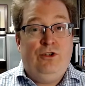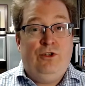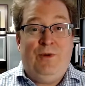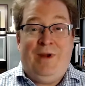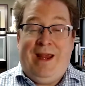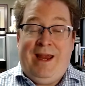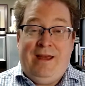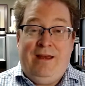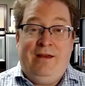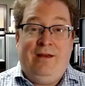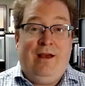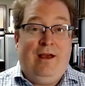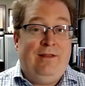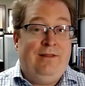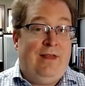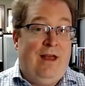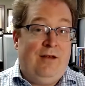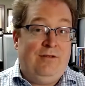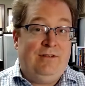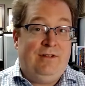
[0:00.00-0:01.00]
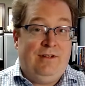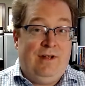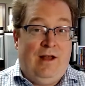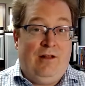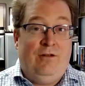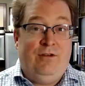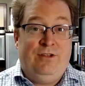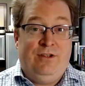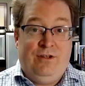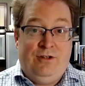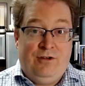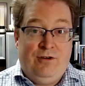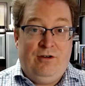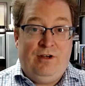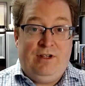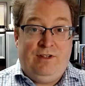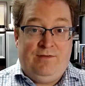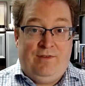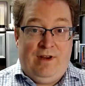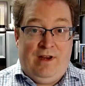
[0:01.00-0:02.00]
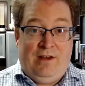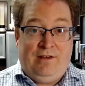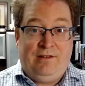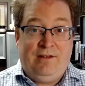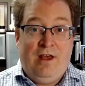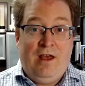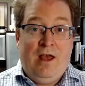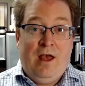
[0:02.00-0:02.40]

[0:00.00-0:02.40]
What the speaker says: you $89,000 in attorney's fees,